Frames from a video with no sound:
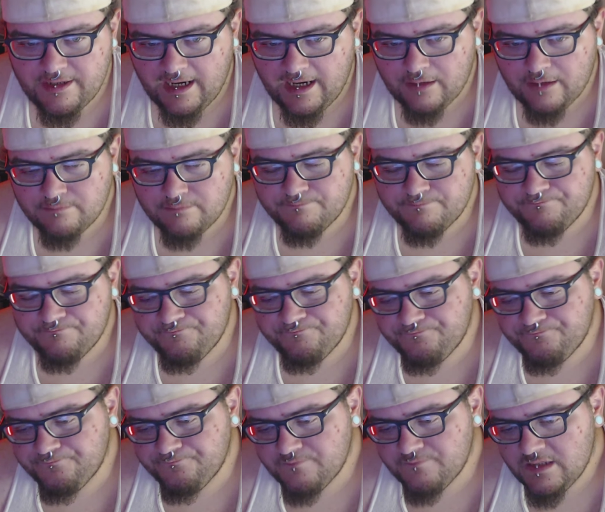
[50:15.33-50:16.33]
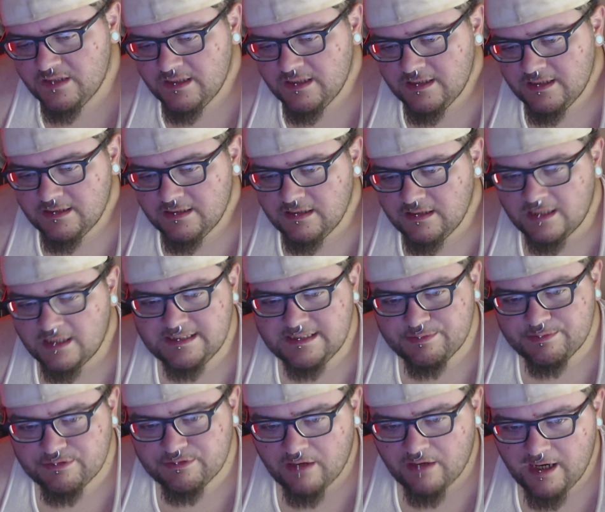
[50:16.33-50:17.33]
Unsubscribe
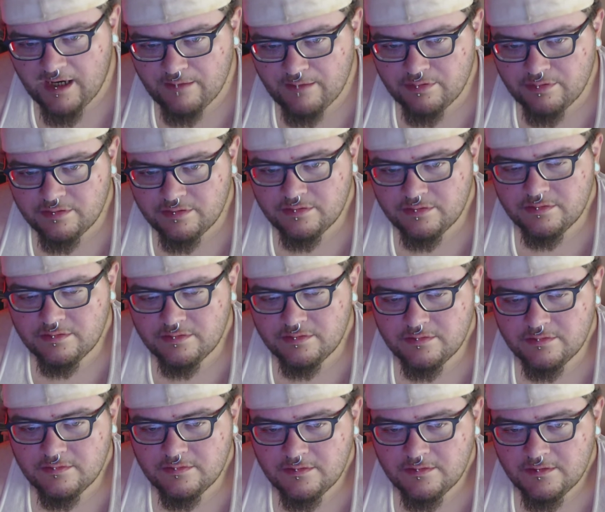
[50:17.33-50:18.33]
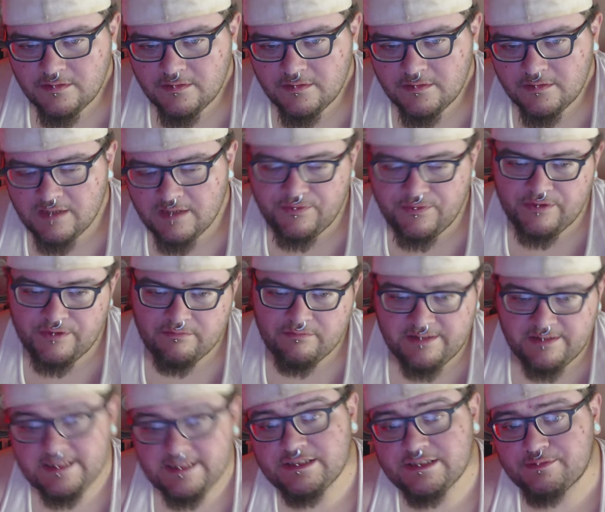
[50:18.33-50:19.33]
if you did subscribe.
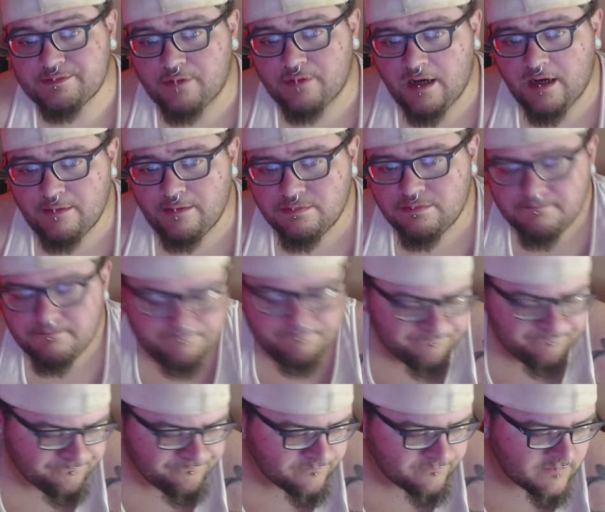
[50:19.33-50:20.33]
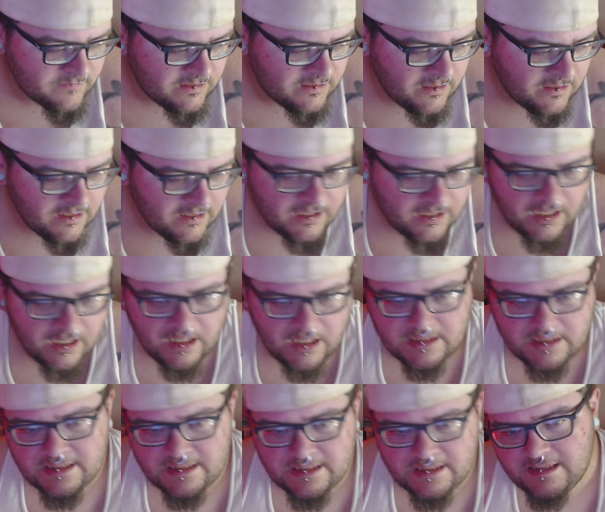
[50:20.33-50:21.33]
Unclick that bell notification.